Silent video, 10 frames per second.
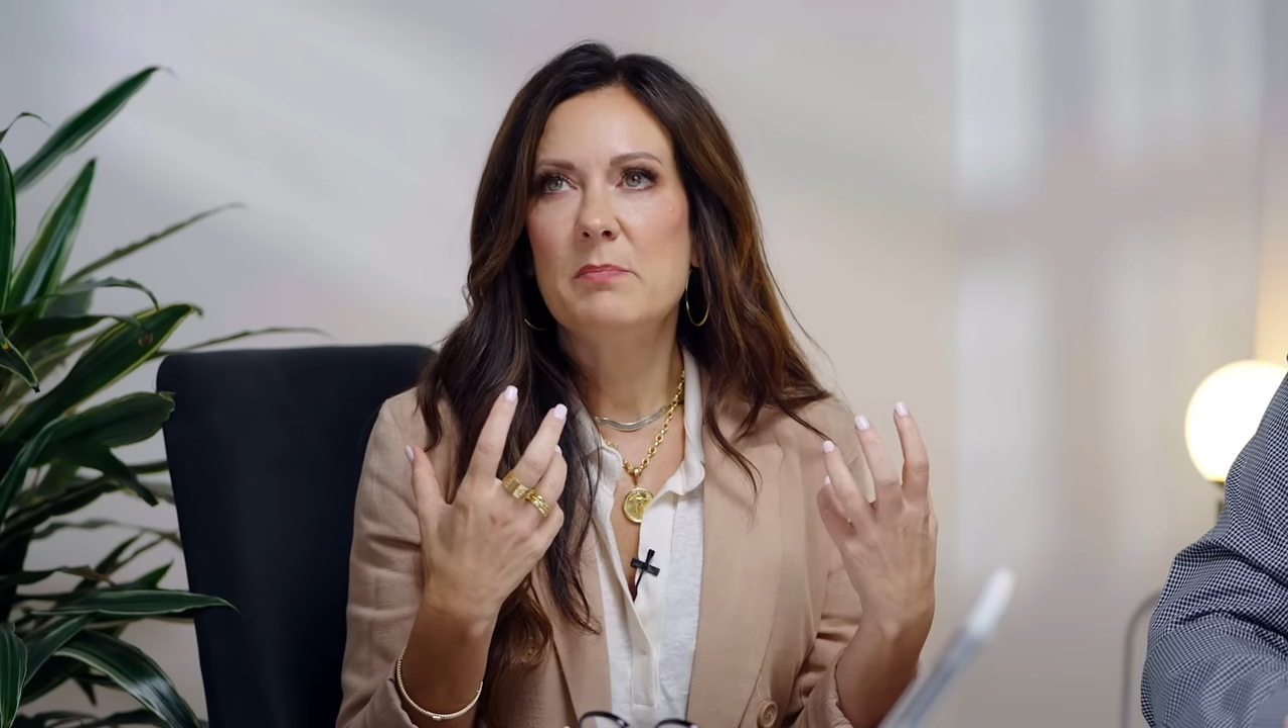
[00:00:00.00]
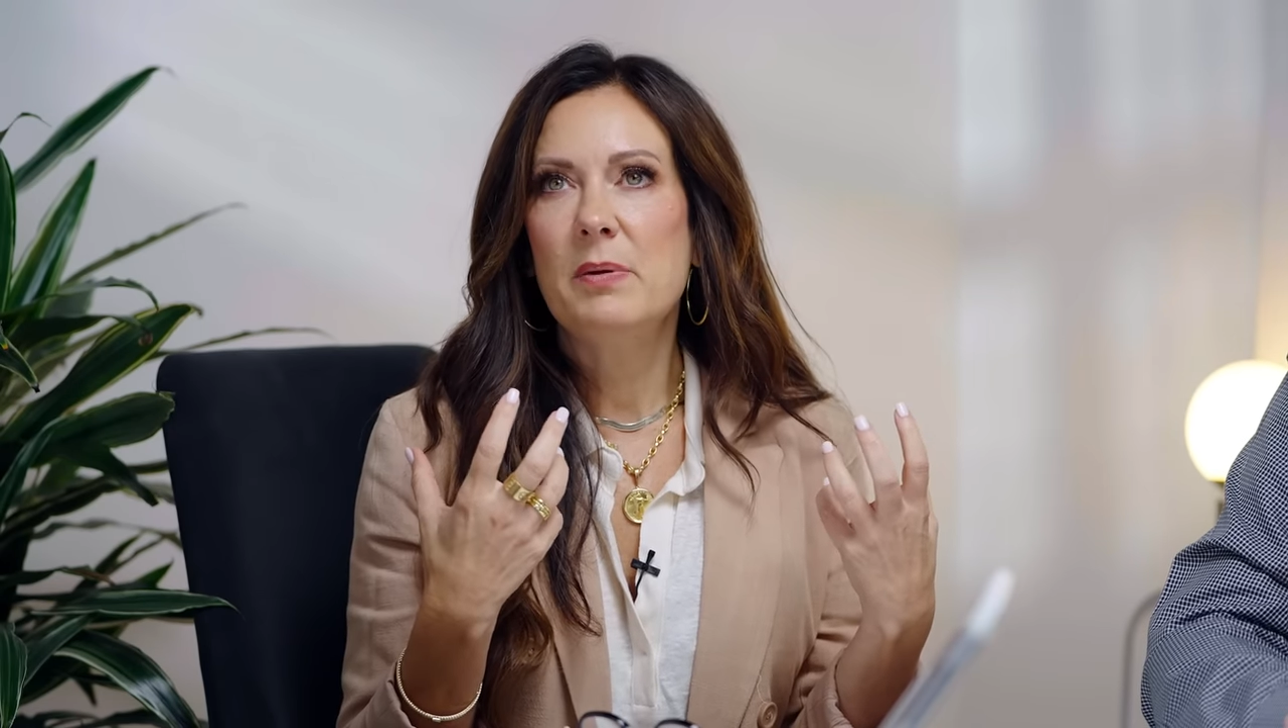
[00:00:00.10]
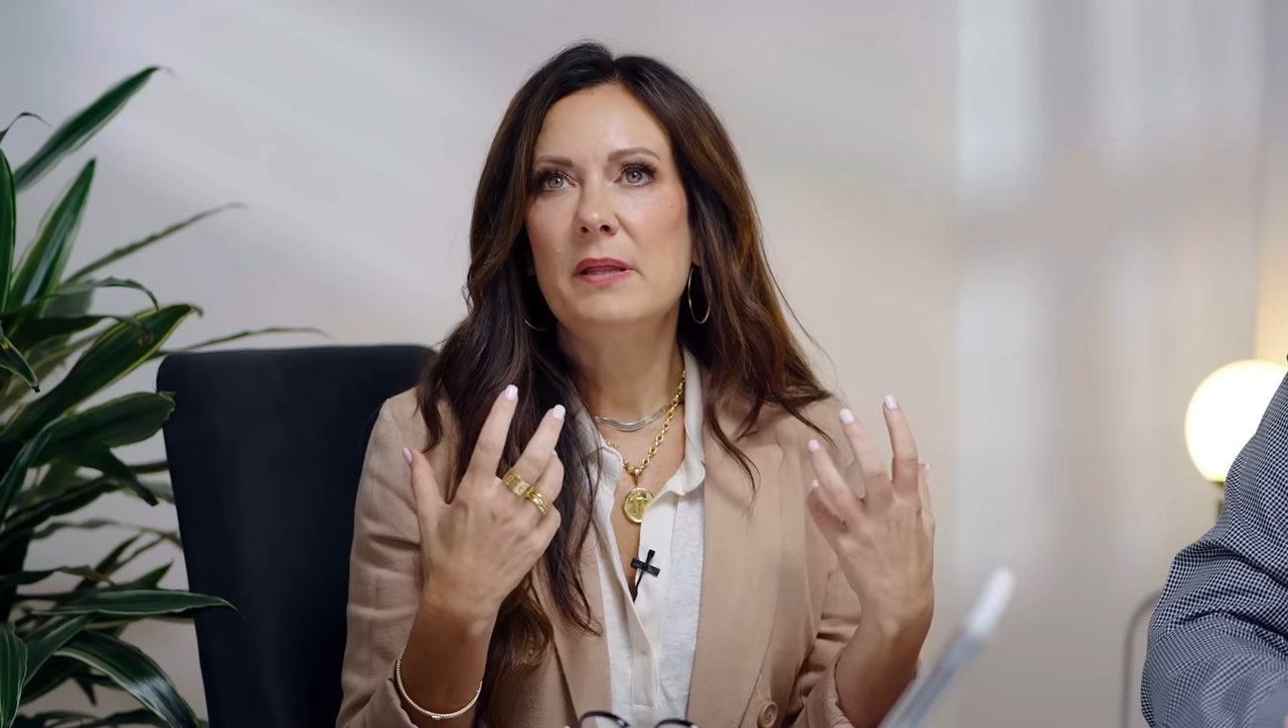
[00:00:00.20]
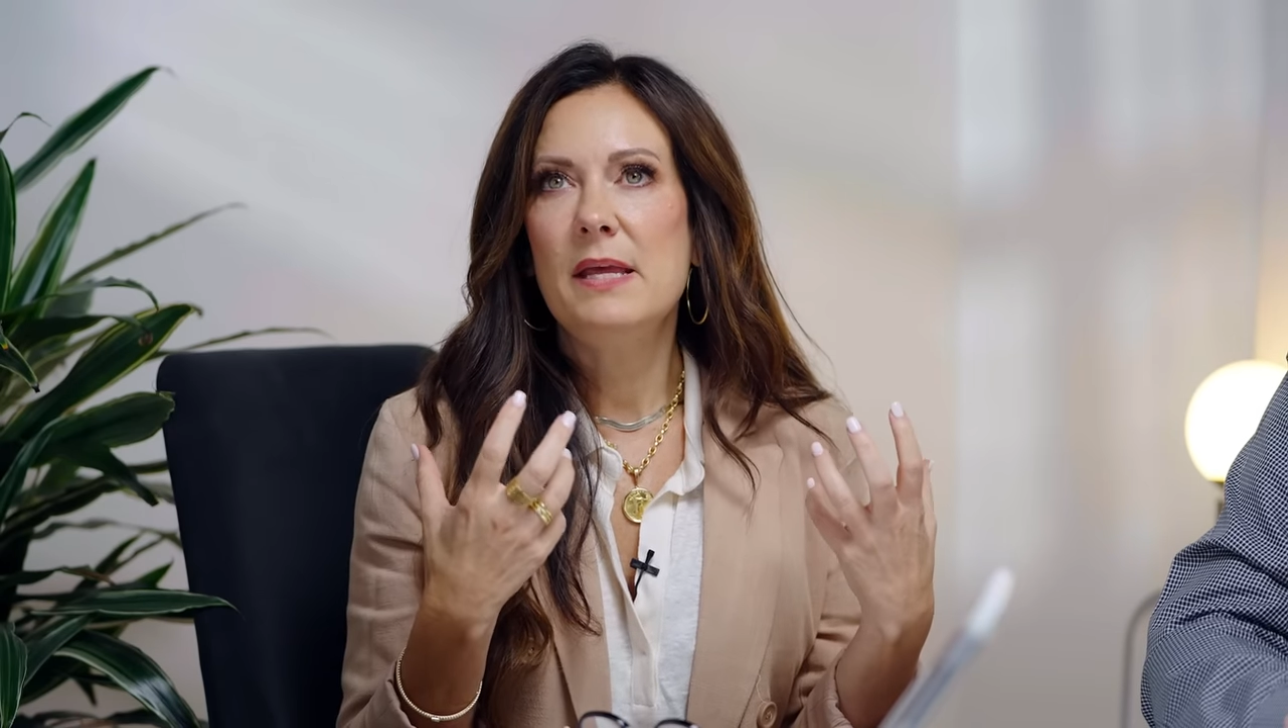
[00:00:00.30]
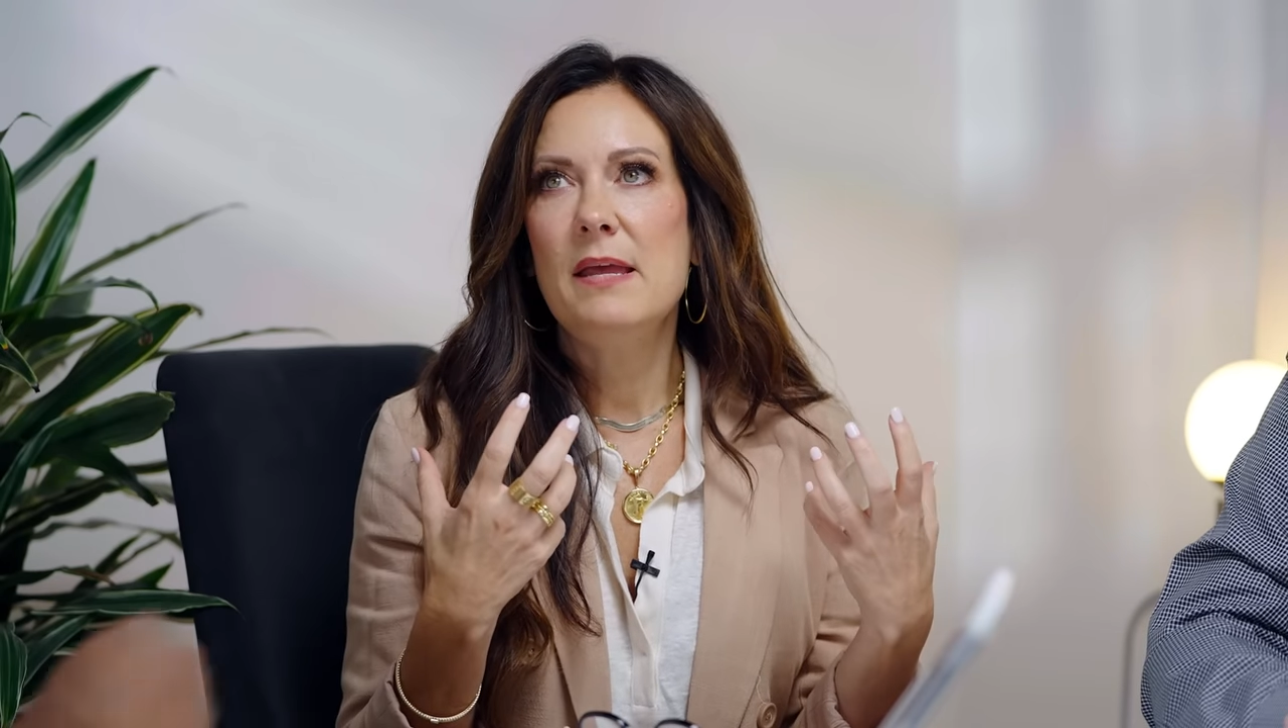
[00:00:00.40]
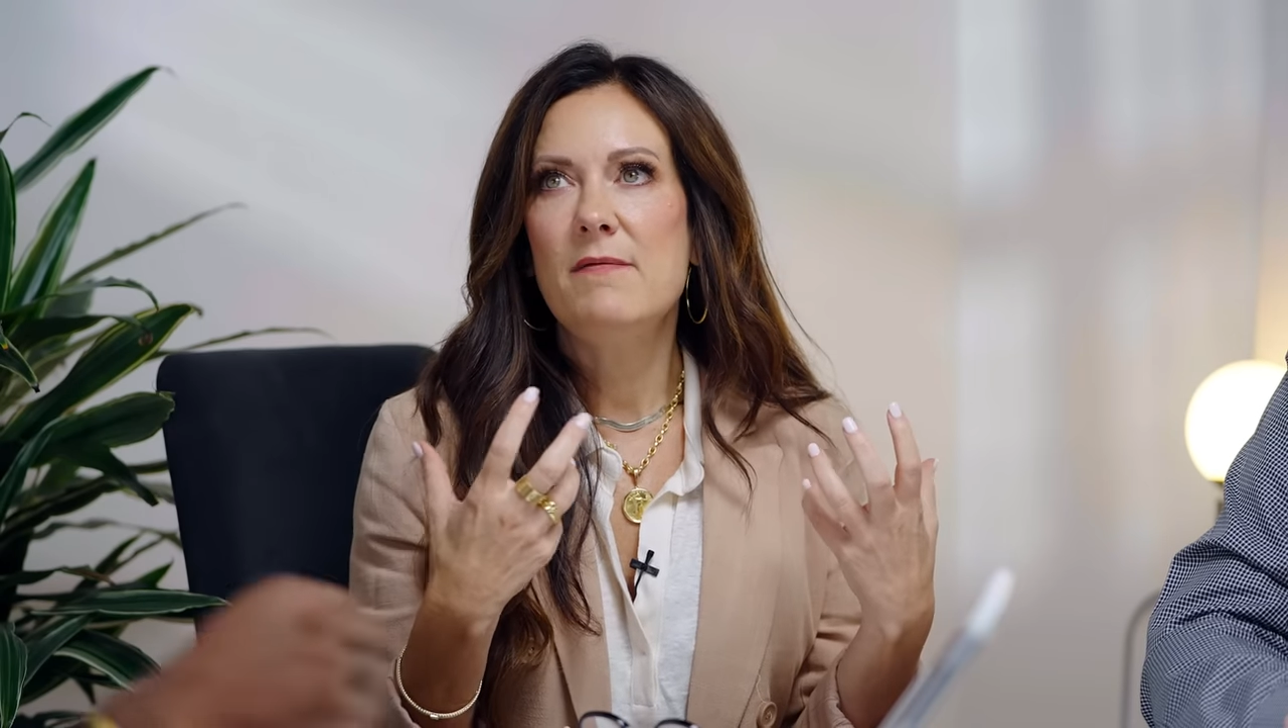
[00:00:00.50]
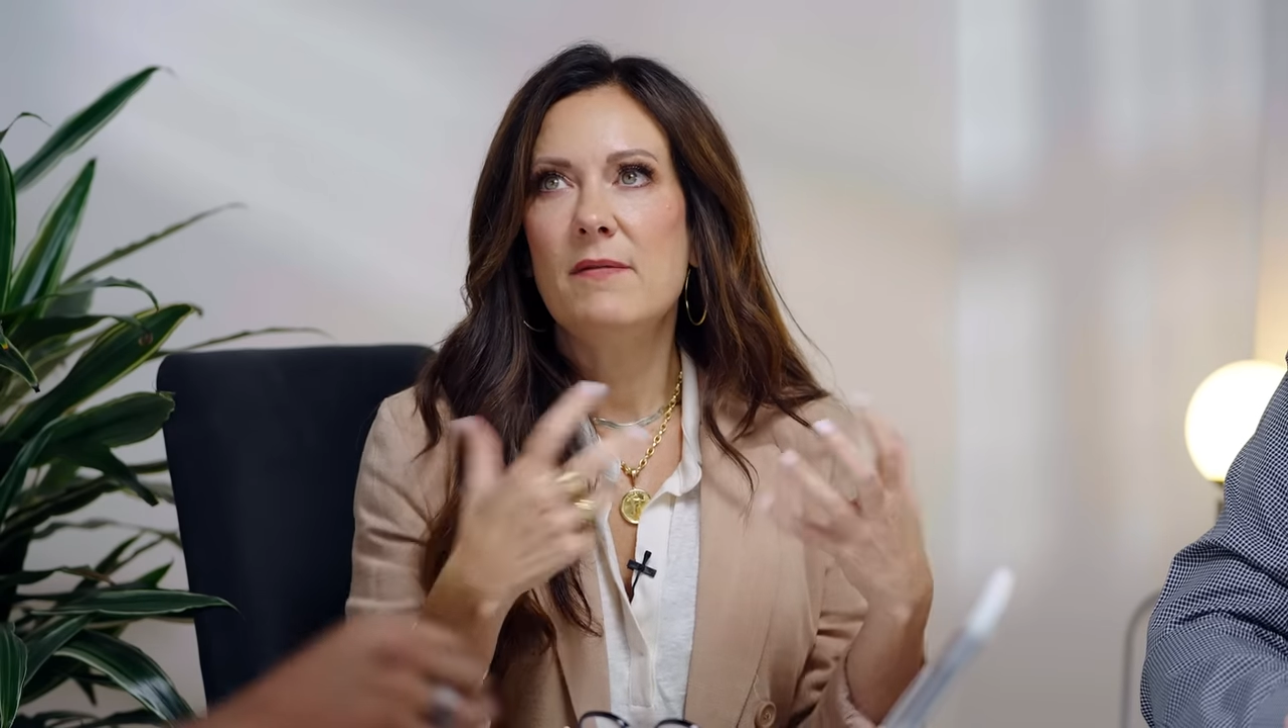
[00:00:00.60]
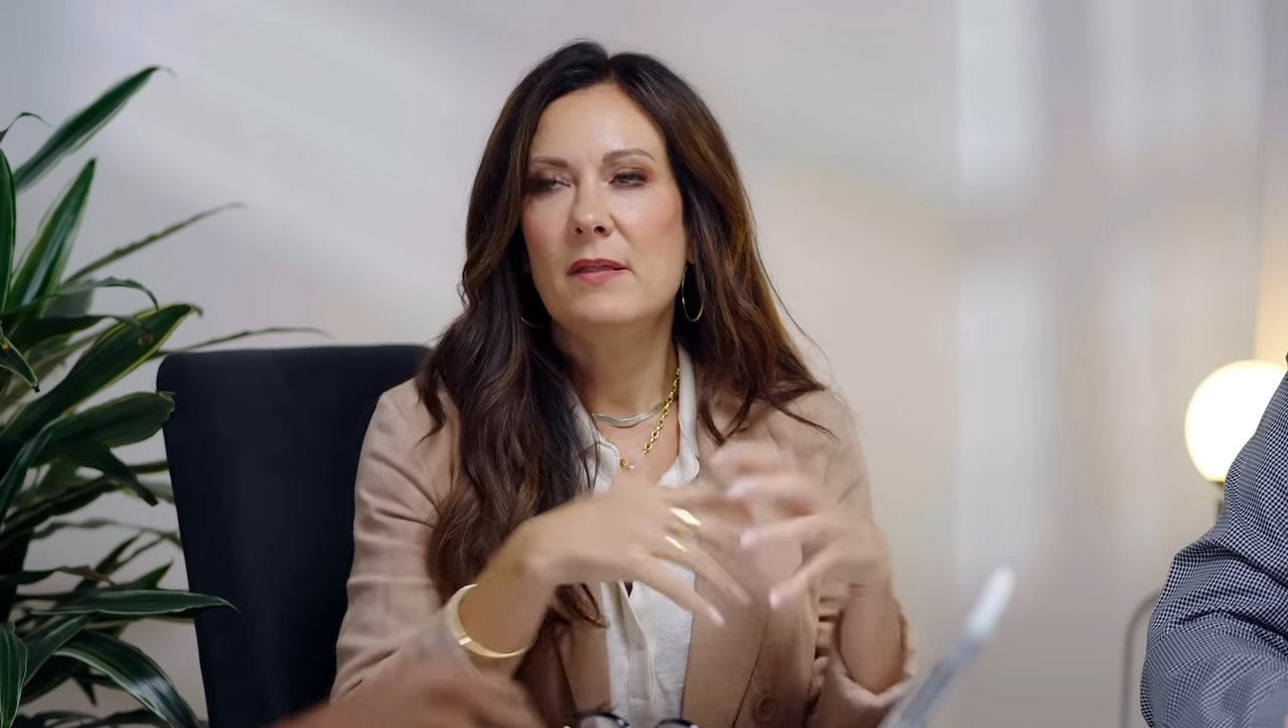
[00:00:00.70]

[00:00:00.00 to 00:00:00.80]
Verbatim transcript: believe